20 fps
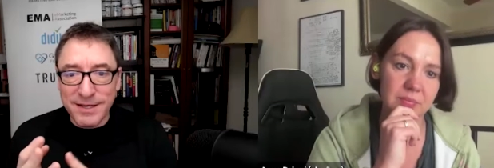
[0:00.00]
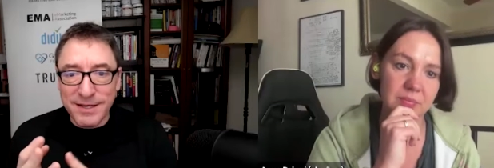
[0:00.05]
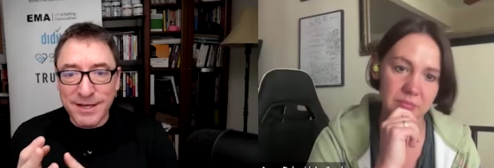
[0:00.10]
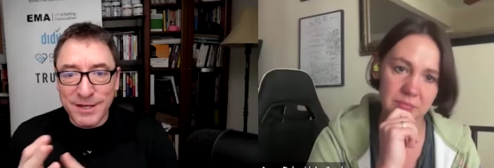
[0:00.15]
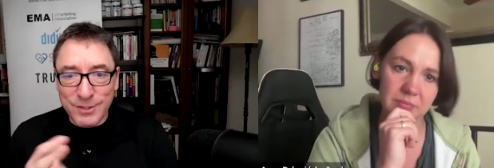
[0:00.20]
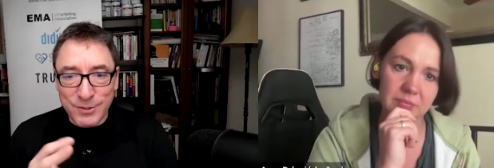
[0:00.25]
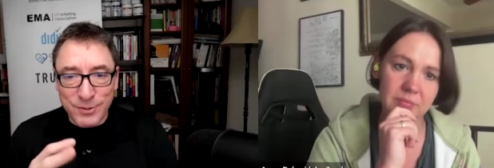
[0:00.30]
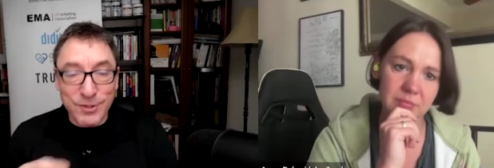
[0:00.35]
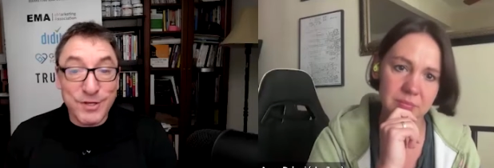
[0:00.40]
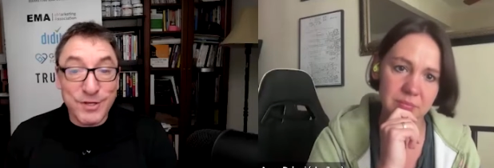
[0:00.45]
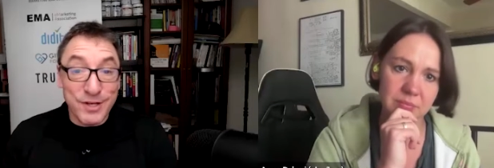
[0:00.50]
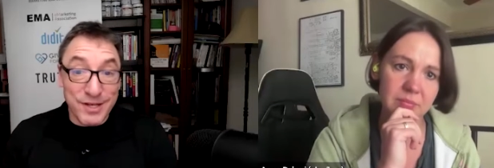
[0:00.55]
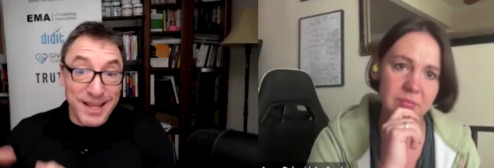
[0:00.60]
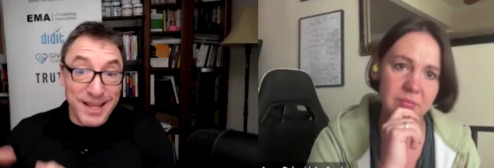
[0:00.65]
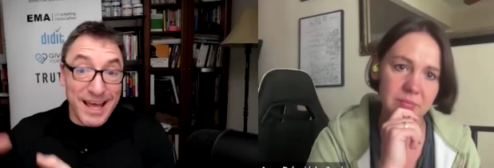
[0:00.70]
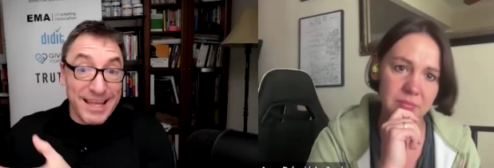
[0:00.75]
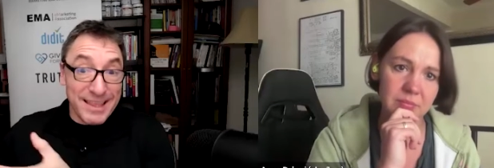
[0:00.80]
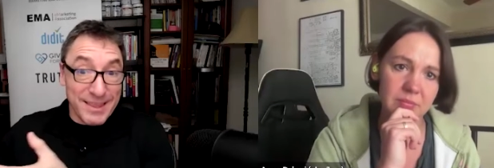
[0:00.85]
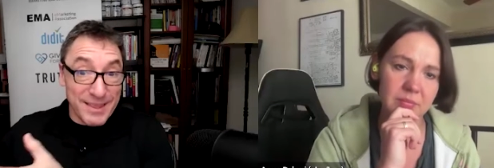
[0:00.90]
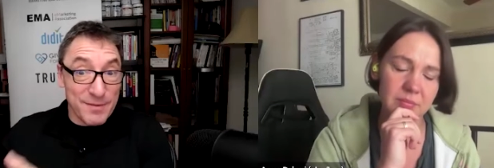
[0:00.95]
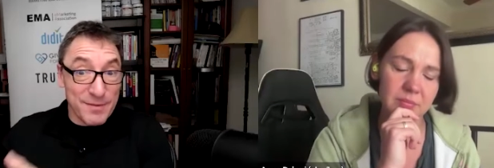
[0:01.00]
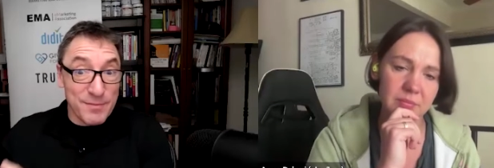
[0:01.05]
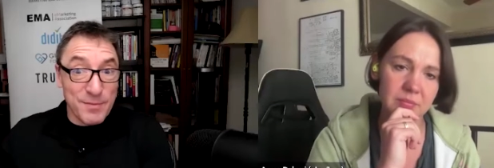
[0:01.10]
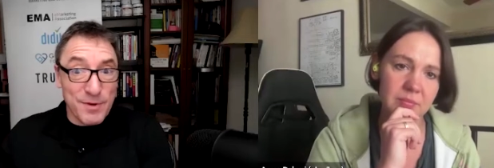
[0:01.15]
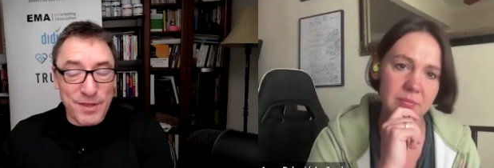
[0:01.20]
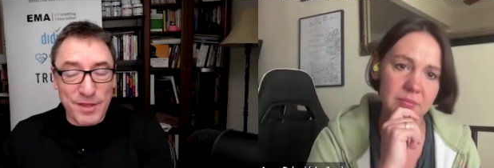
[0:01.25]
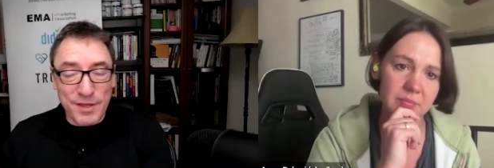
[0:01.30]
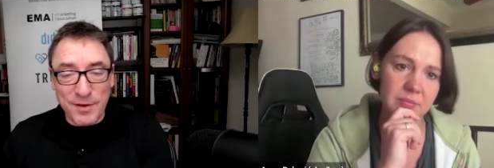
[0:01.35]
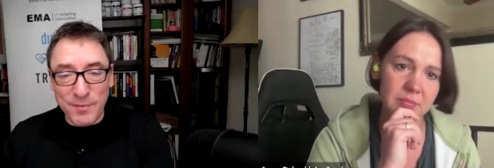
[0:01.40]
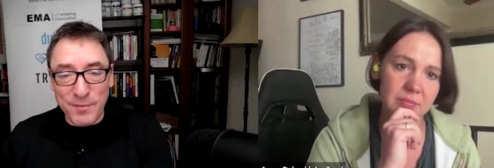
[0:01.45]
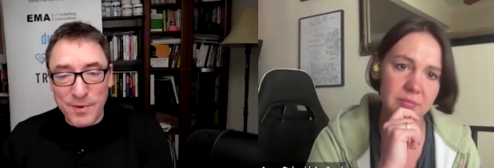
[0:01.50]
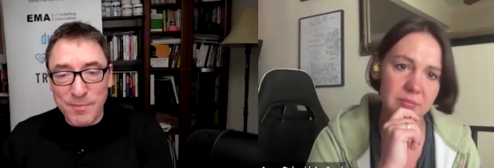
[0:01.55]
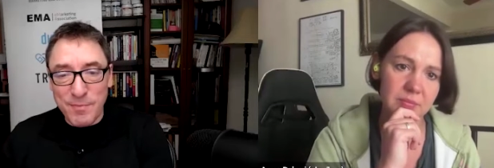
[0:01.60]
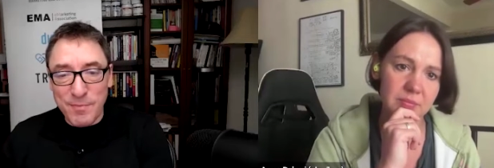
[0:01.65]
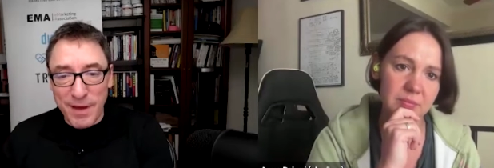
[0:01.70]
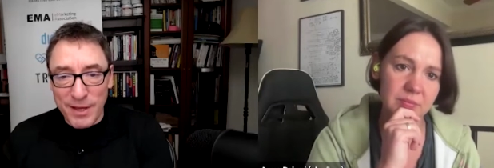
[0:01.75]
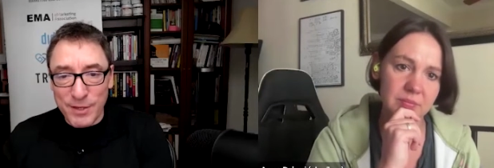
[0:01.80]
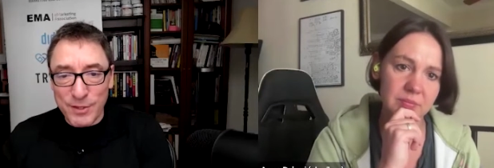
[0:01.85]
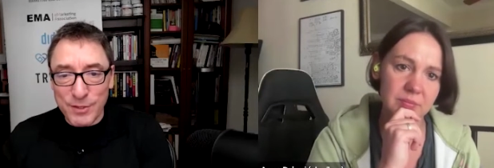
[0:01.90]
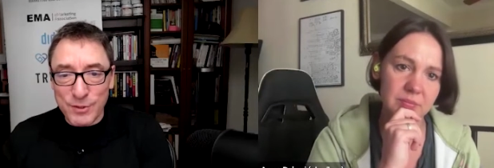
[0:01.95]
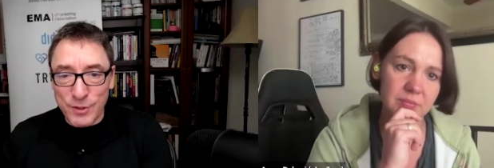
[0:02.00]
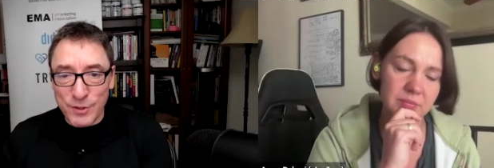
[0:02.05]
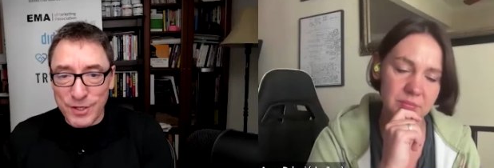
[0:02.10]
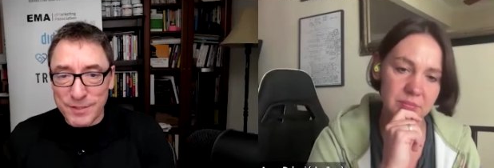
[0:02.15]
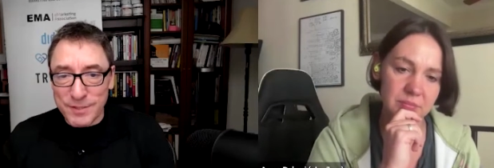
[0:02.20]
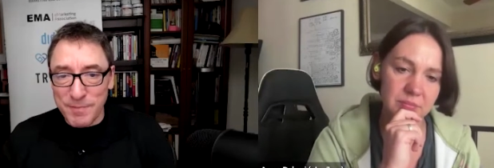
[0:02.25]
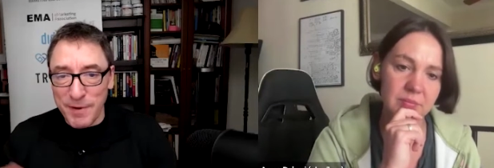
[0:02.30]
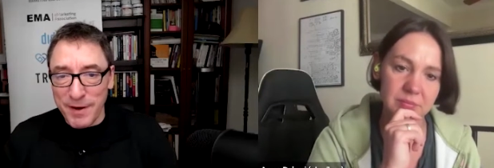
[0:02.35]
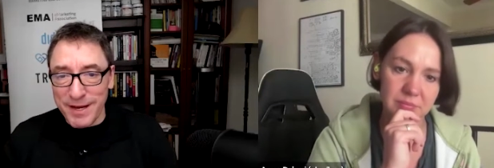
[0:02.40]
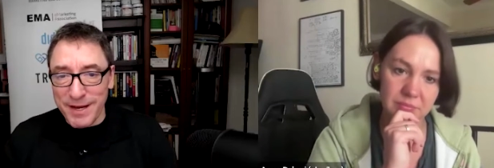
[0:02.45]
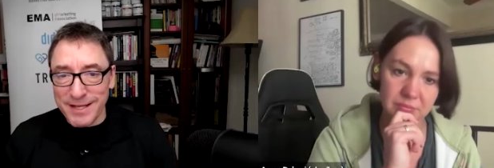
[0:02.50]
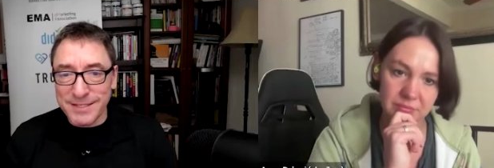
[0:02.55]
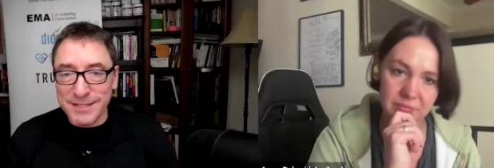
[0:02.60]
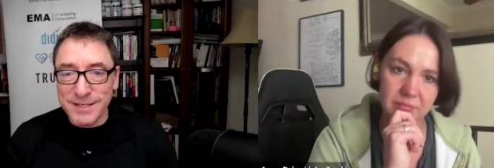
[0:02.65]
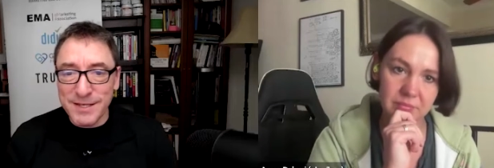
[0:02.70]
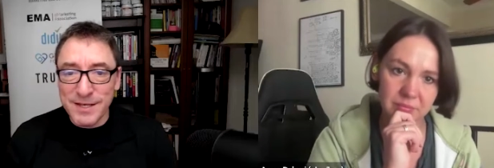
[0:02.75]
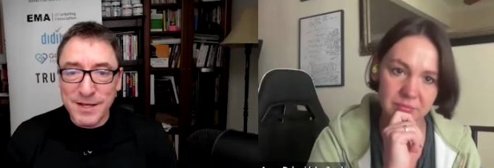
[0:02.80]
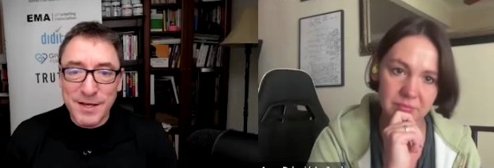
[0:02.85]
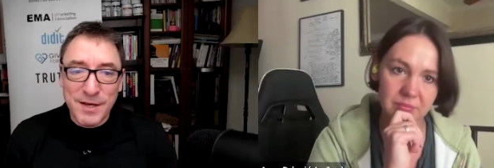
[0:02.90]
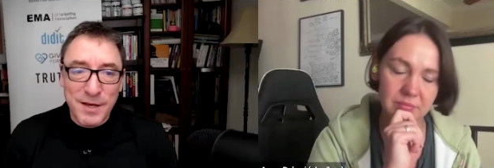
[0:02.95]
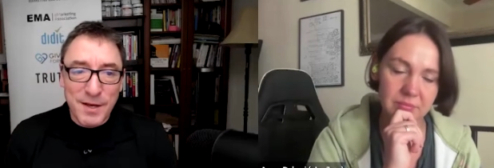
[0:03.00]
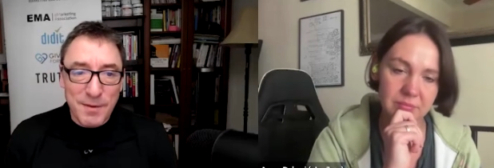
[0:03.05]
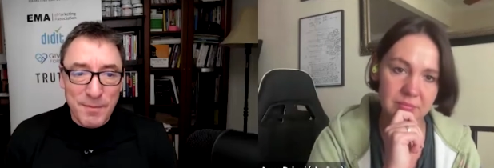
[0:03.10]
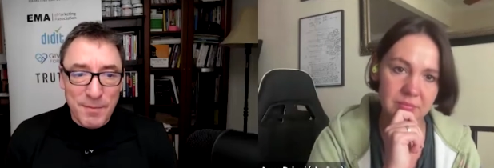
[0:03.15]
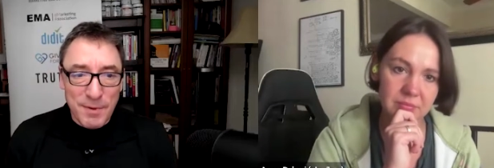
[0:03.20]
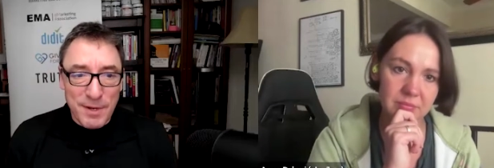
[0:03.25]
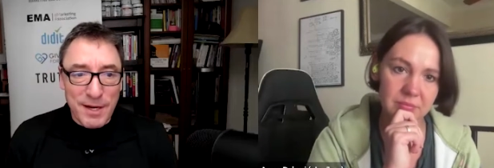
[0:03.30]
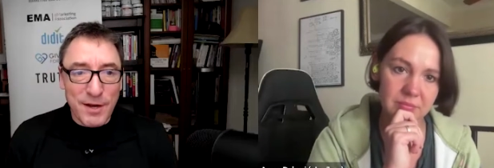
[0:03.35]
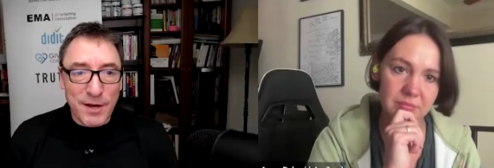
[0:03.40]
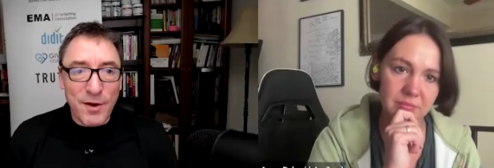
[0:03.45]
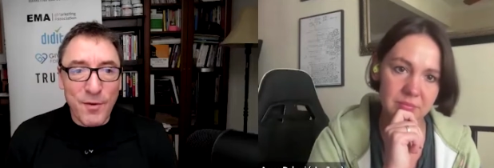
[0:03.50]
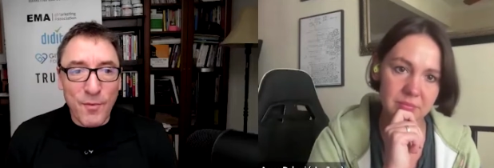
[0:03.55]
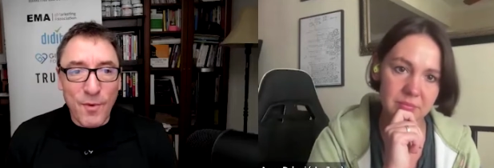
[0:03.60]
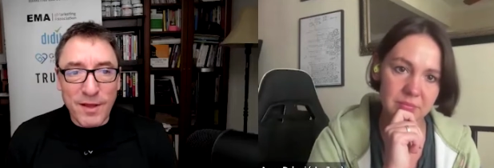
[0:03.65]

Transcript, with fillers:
Speaker 1: sort of delight them with it with my user experience but i don't